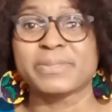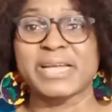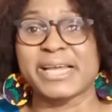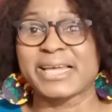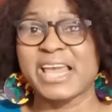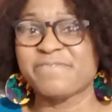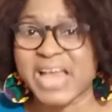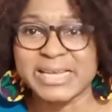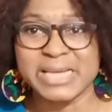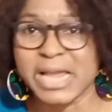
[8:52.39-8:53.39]
They give
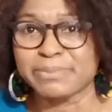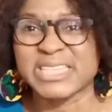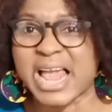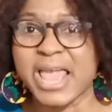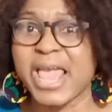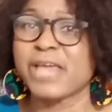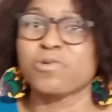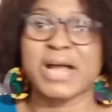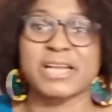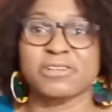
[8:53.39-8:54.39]
them names like, hey,
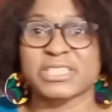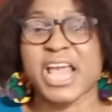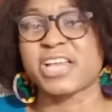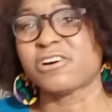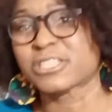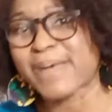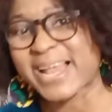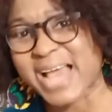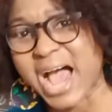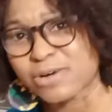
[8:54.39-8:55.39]
you cannot stay in
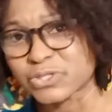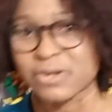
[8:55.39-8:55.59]
husband's house,